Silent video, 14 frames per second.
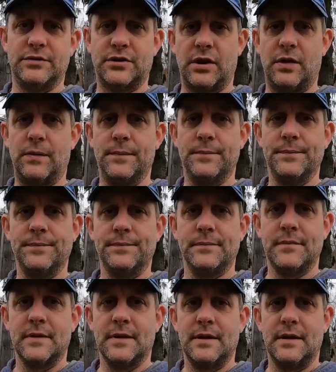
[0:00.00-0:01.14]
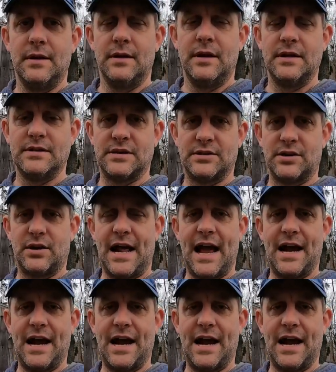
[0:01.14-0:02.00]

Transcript: So is this a good